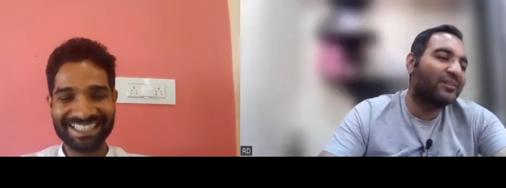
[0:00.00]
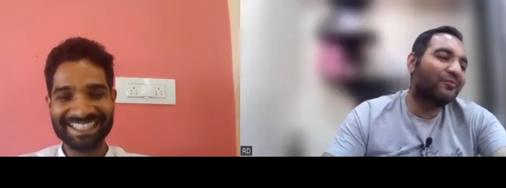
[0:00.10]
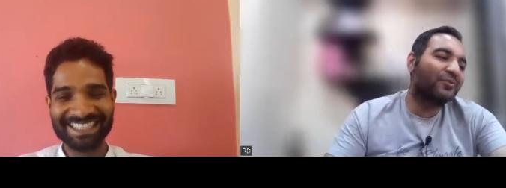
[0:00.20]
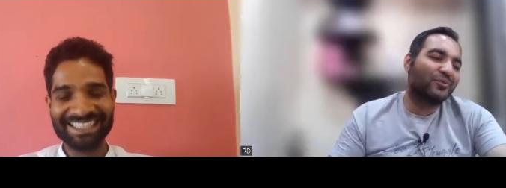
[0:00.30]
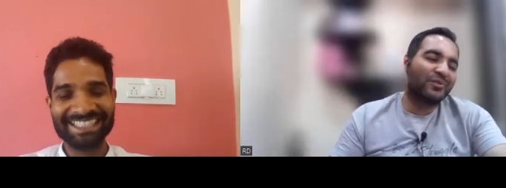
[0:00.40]
Speaker 1: in the
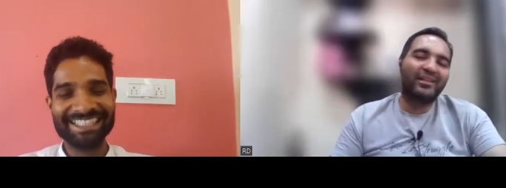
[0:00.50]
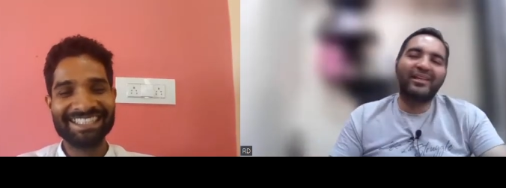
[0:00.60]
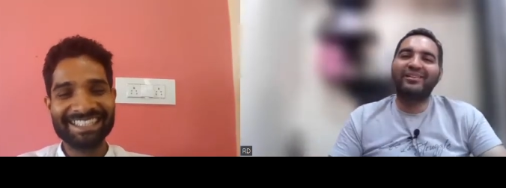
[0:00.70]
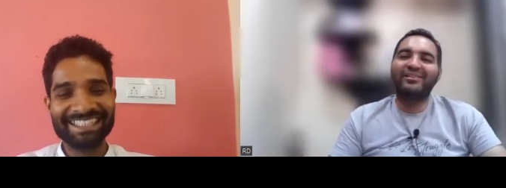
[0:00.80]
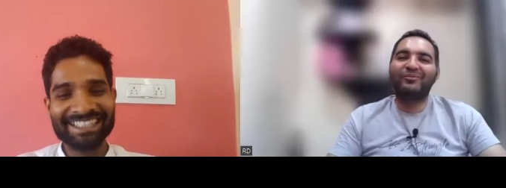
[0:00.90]
future,
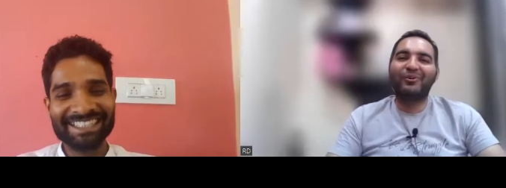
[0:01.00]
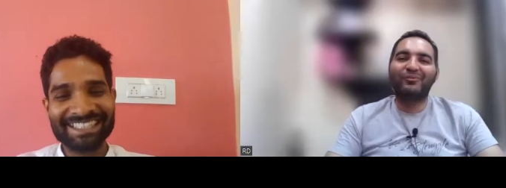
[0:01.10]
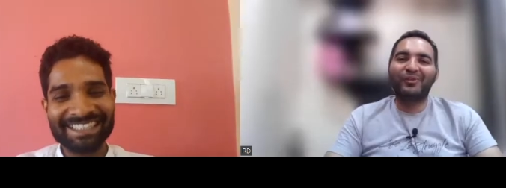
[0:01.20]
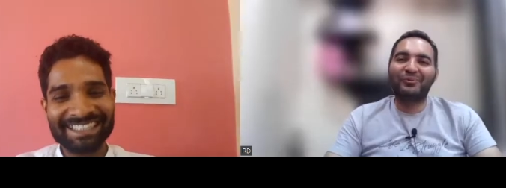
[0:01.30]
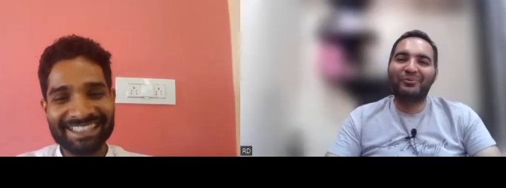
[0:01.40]
then what
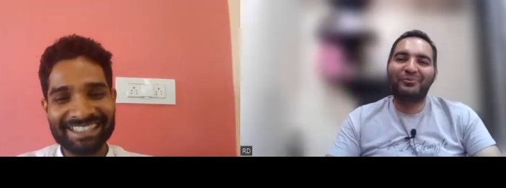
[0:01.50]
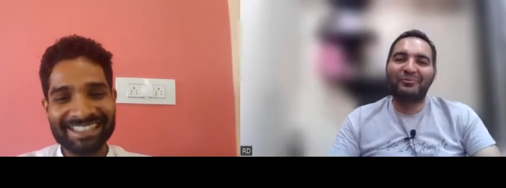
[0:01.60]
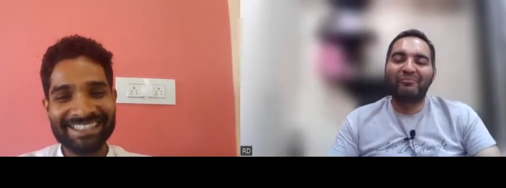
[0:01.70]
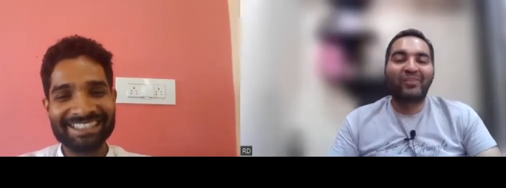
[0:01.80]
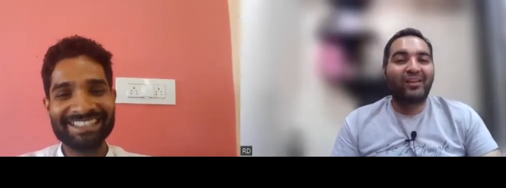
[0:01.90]
will you do?
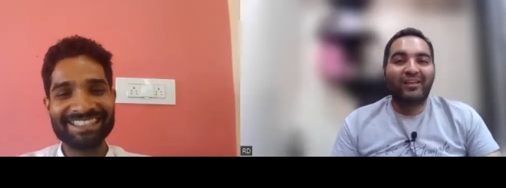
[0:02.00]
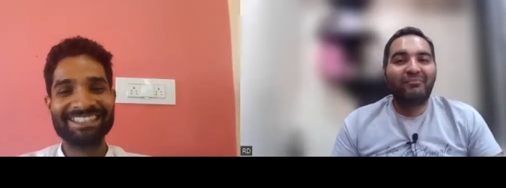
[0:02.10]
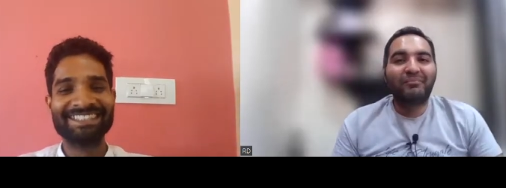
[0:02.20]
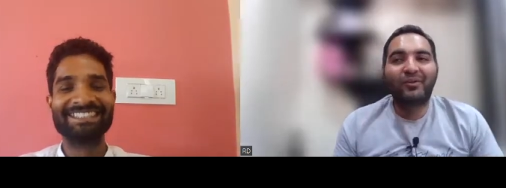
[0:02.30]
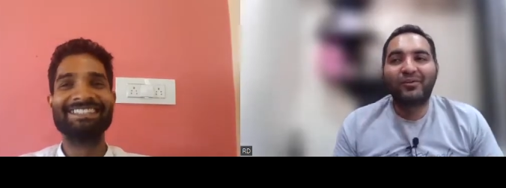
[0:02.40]

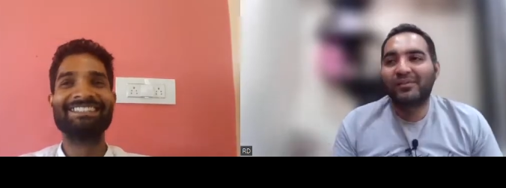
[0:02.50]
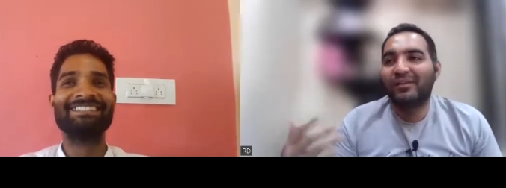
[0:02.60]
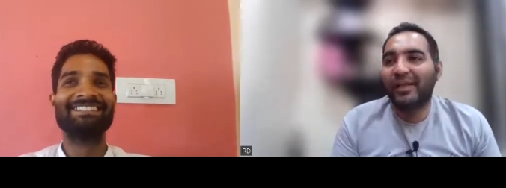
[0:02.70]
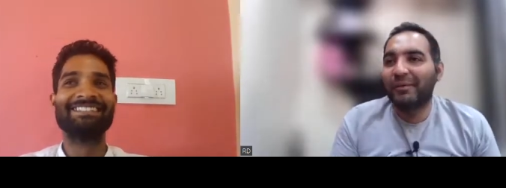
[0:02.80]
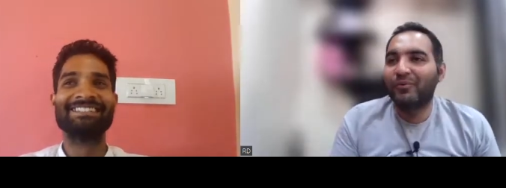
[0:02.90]
Because in
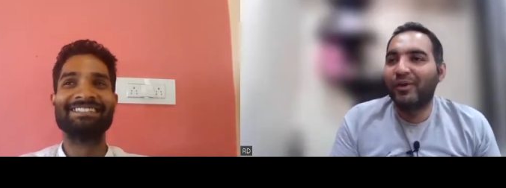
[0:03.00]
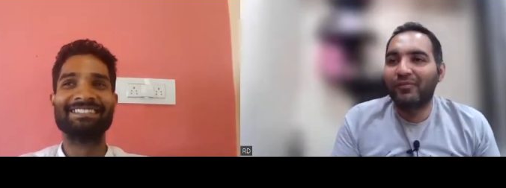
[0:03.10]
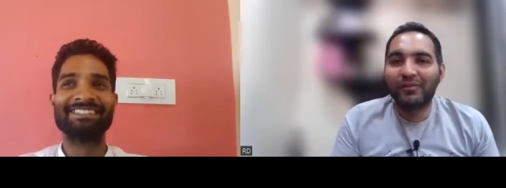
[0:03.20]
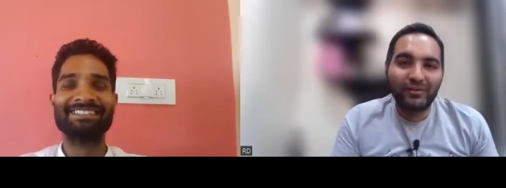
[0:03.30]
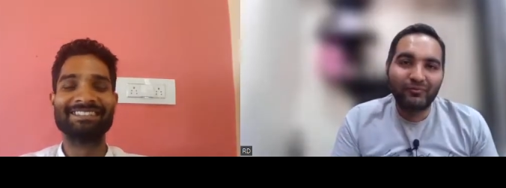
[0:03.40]
the demo,
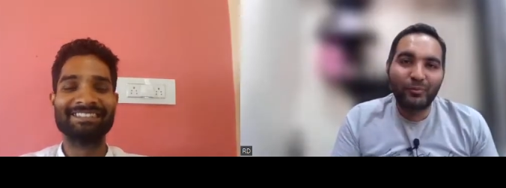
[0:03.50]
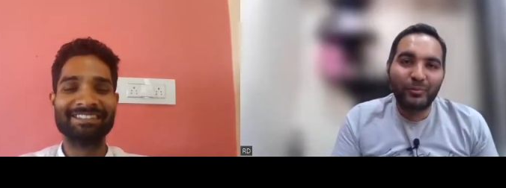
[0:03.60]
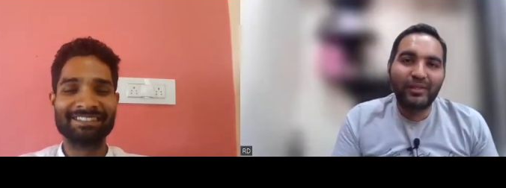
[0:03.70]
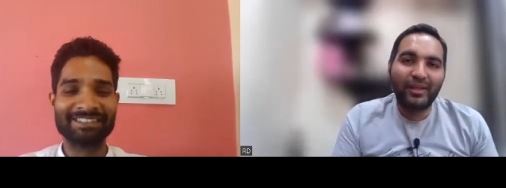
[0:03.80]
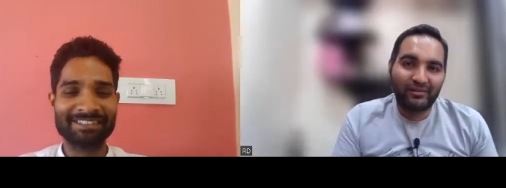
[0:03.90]
everyone would
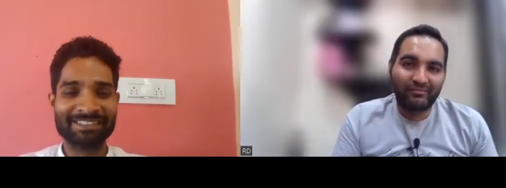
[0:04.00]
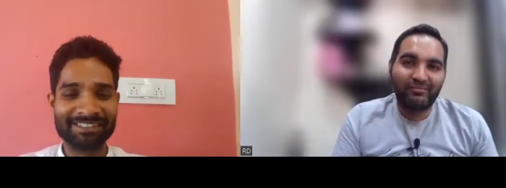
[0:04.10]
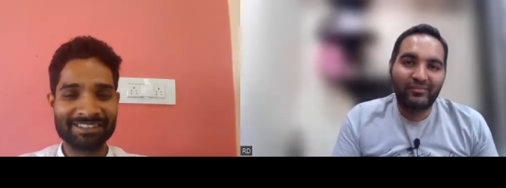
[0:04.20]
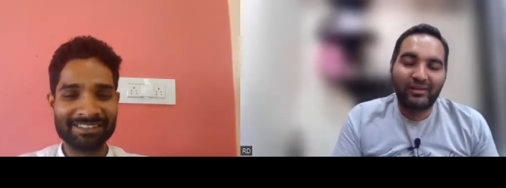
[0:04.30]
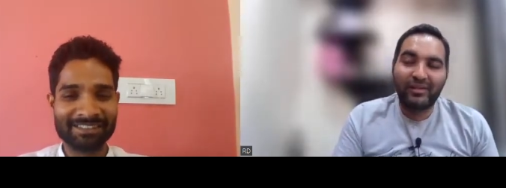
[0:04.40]
be there,
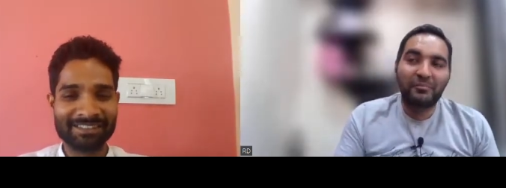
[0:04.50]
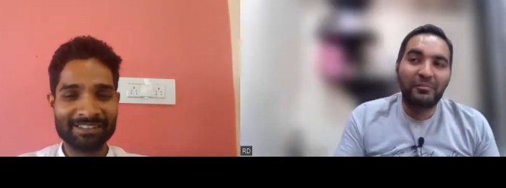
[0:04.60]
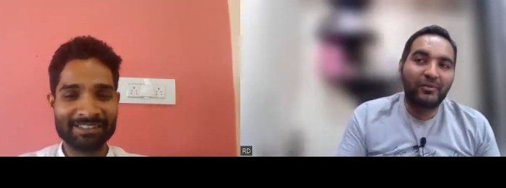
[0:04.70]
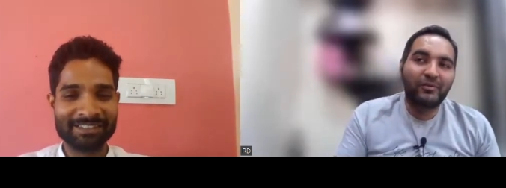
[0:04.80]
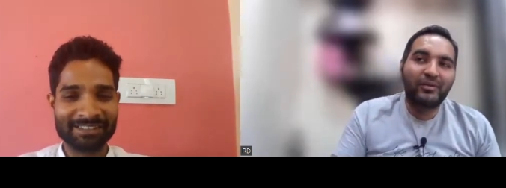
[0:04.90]
and that
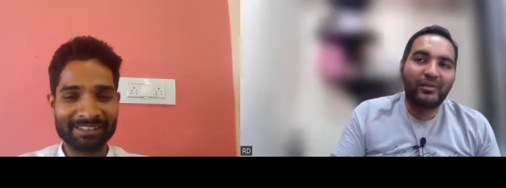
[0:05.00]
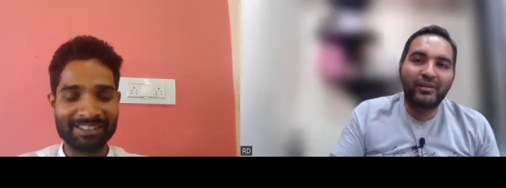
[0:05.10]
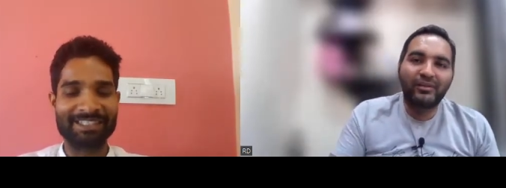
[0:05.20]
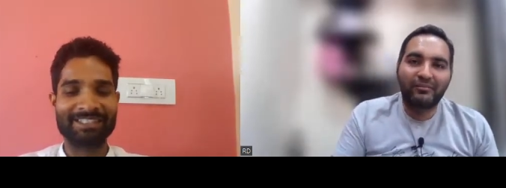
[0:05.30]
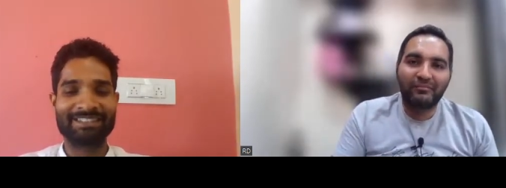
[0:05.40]
particular
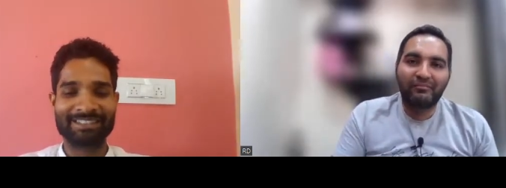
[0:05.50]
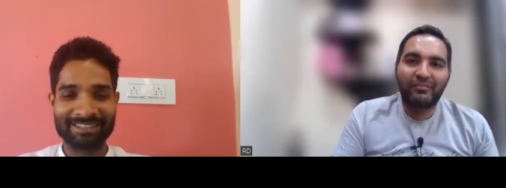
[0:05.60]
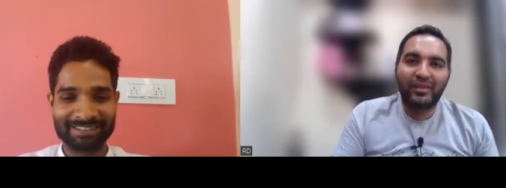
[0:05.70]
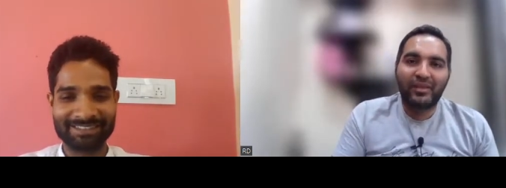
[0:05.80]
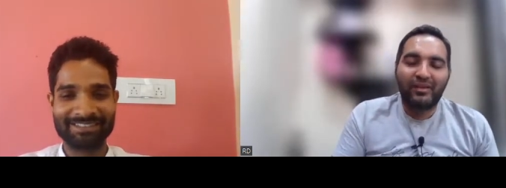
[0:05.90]
thing,
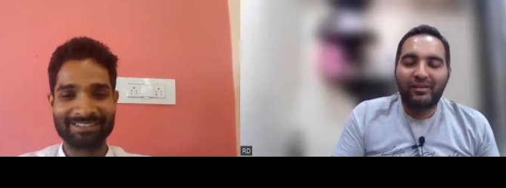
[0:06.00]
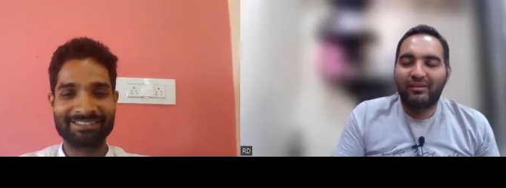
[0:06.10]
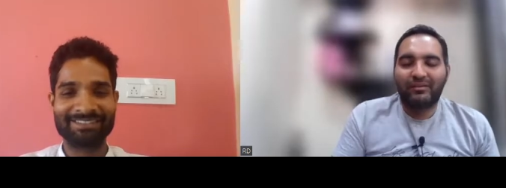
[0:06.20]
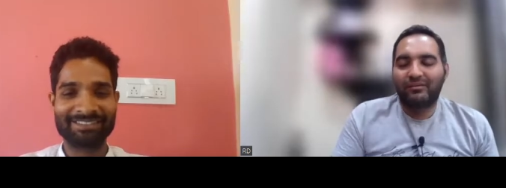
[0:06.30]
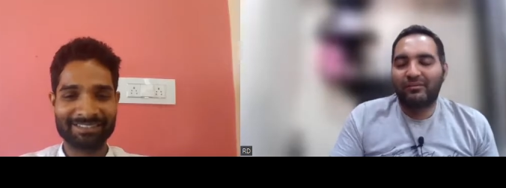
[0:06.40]

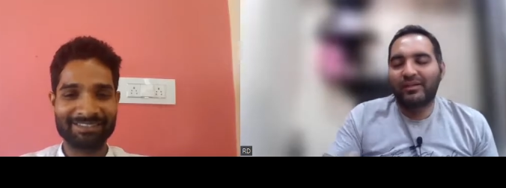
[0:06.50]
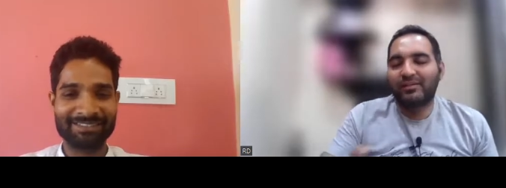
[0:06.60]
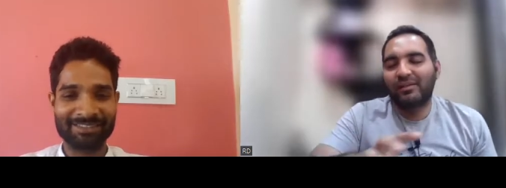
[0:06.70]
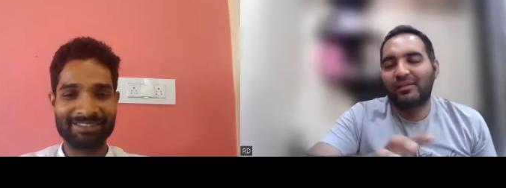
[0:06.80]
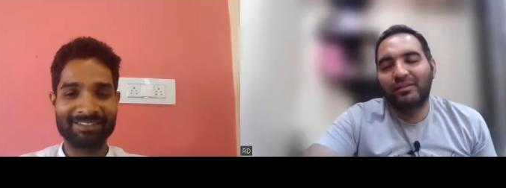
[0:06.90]
yeah.
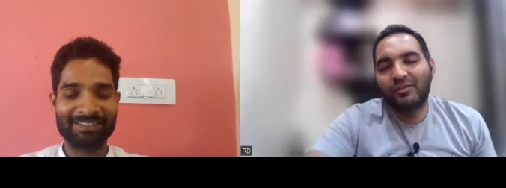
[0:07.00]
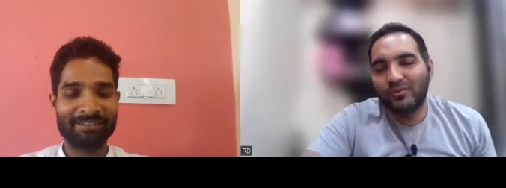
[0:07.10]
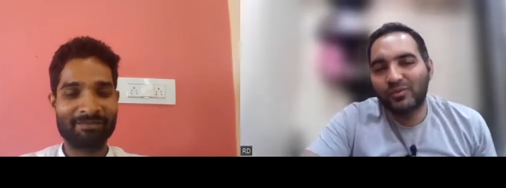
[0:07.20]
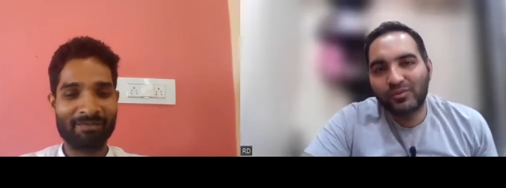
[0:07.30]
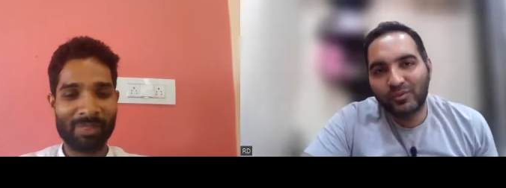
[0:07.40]
let's say in the
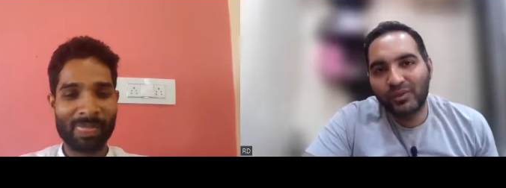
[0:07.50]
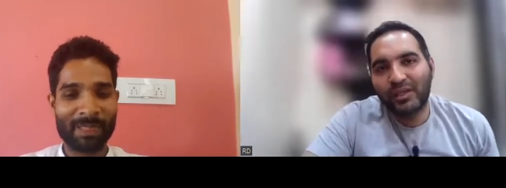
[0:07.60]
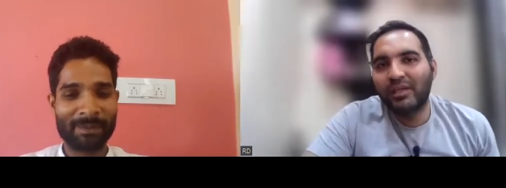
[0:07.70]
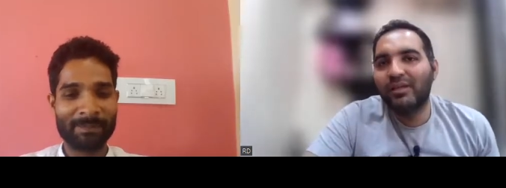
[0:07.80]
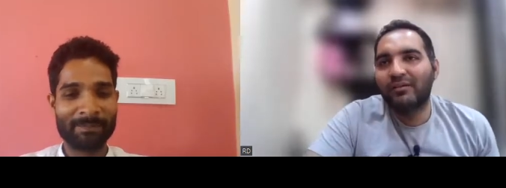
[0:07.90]
user story
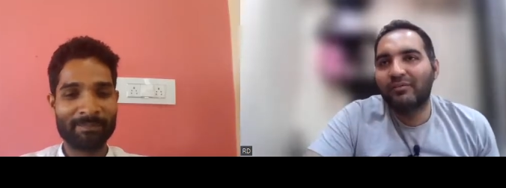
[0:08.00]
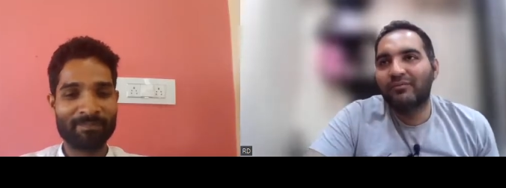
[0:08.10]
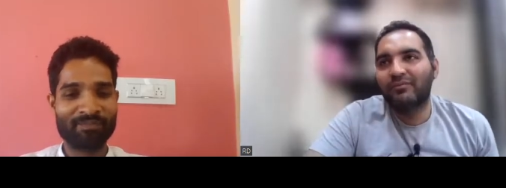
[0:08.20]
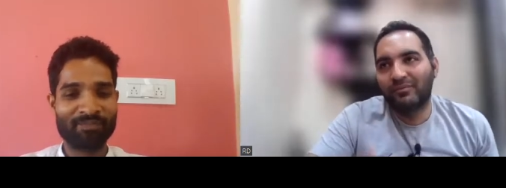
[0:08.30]
A,